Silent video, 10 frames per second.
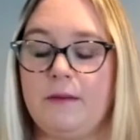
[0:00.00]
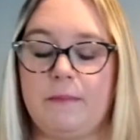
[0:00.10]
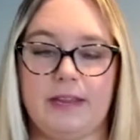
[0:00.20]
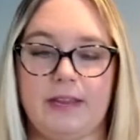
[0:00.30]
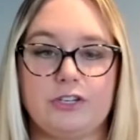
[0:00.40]

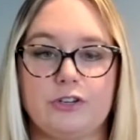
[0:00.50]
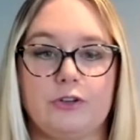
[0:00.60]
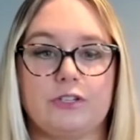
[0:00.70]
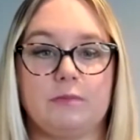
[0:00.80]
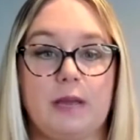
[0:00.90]
making sure
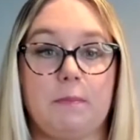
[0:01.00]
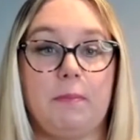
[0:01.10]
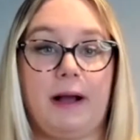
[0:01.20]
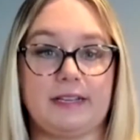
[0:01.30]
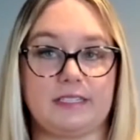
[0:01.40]
there's some type of
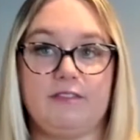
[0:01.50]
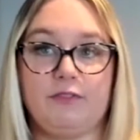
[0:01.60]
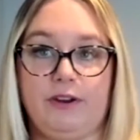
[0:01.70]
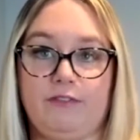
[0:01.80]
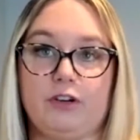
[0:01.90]
positive
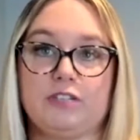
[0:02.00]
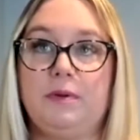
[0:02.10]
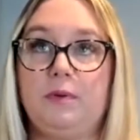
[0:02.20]
reinforcement,